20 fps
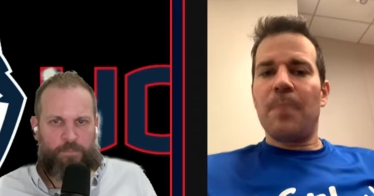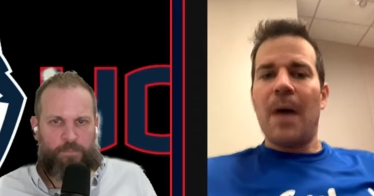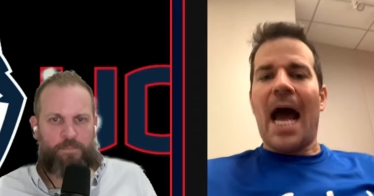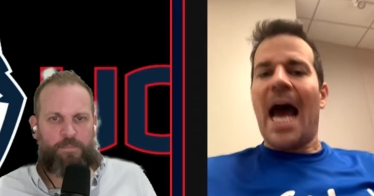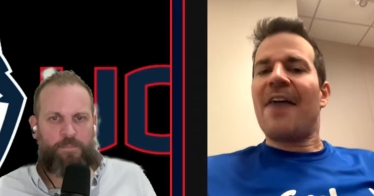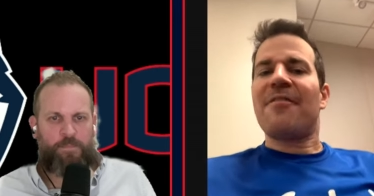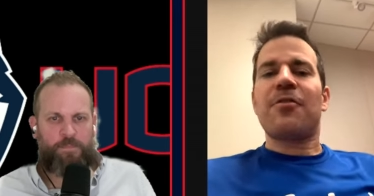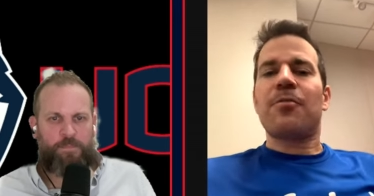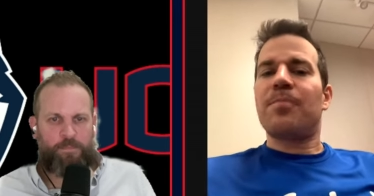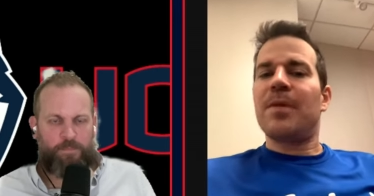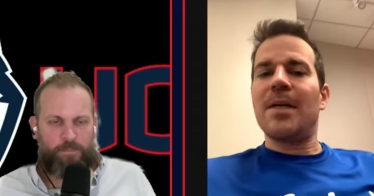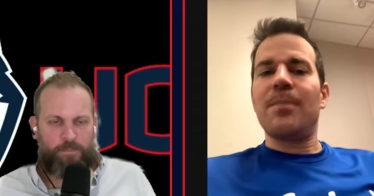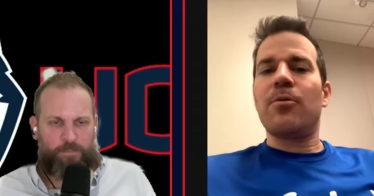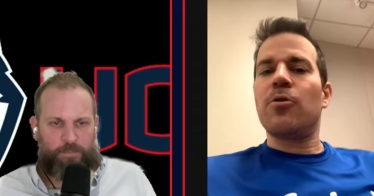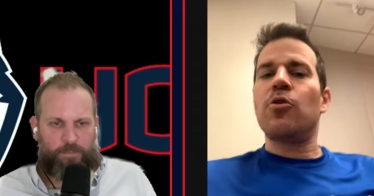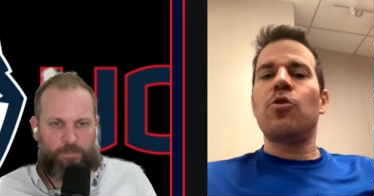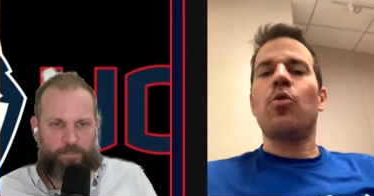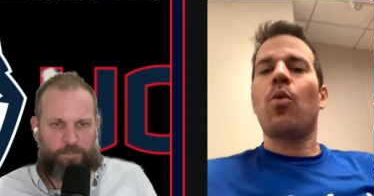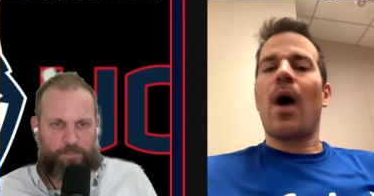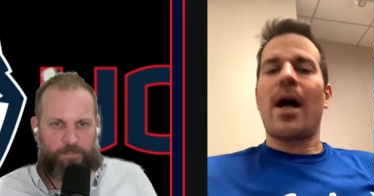Speaker 1: half the people
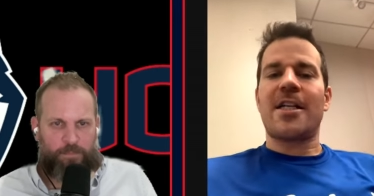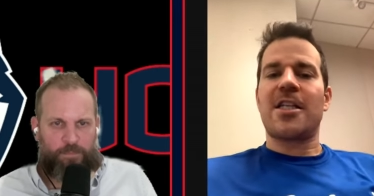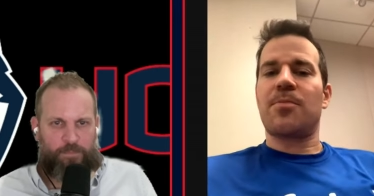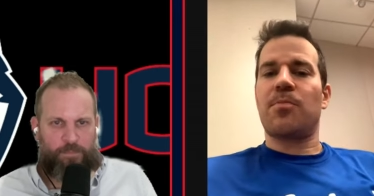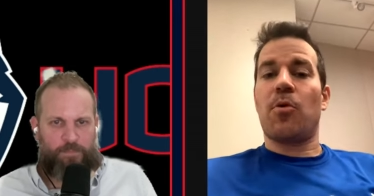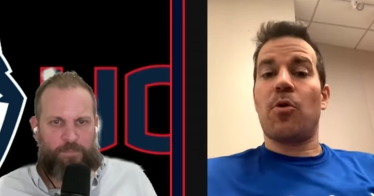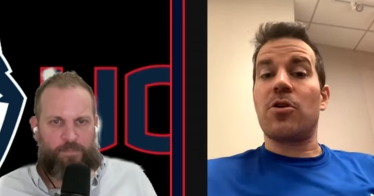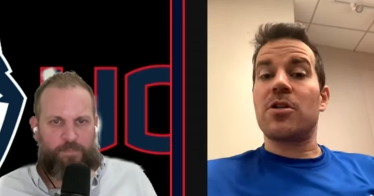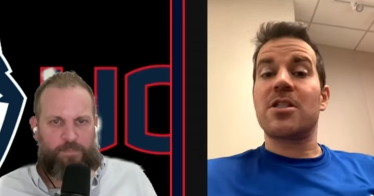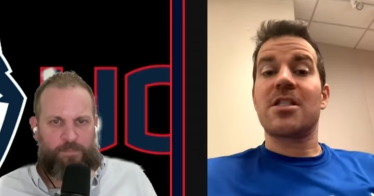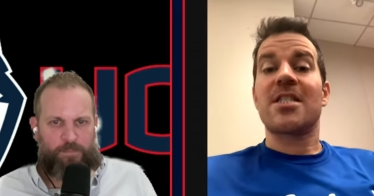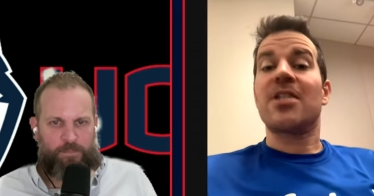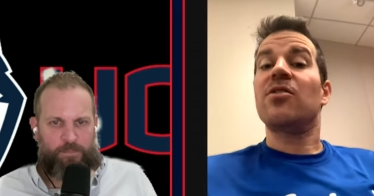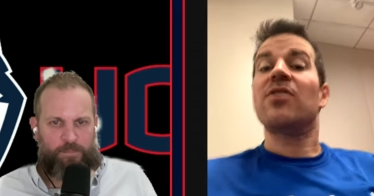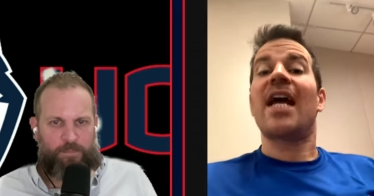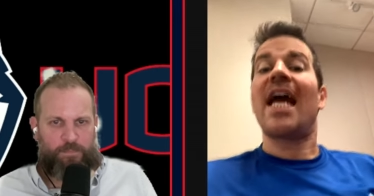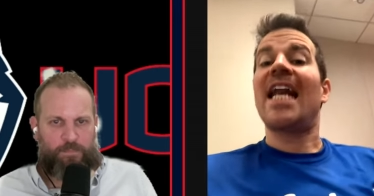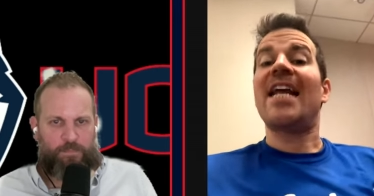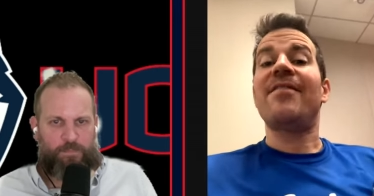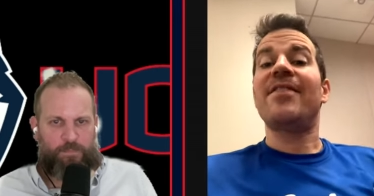who watch sports still
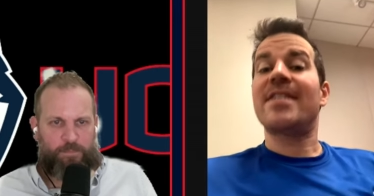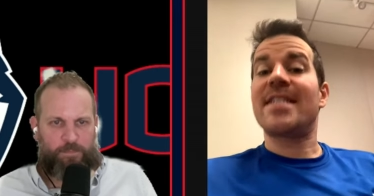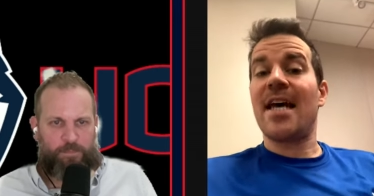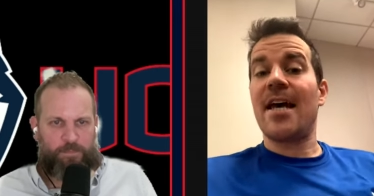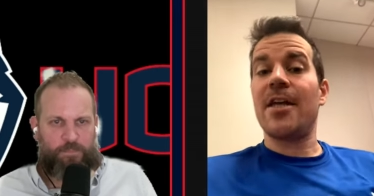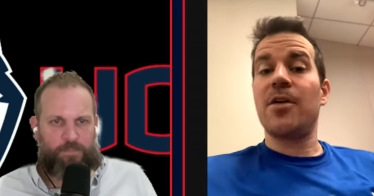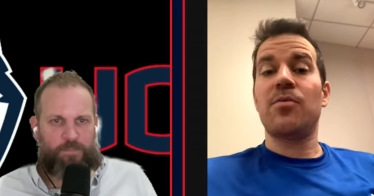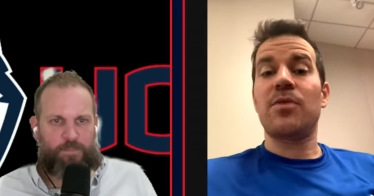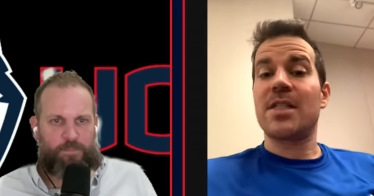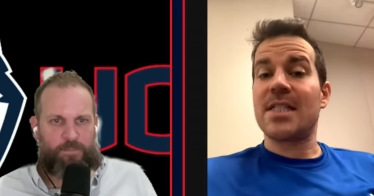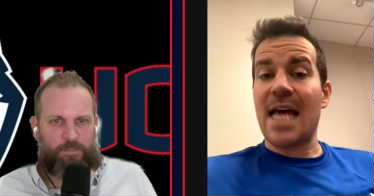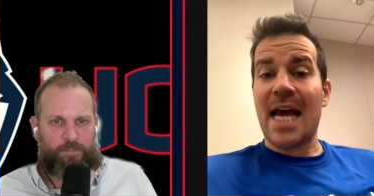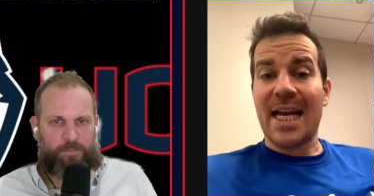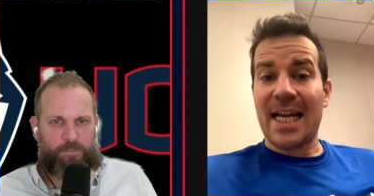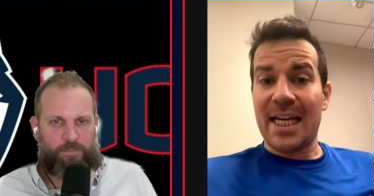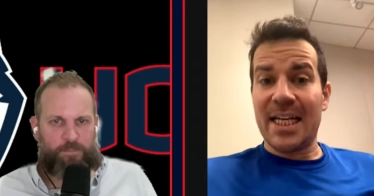can't even tell you what Zach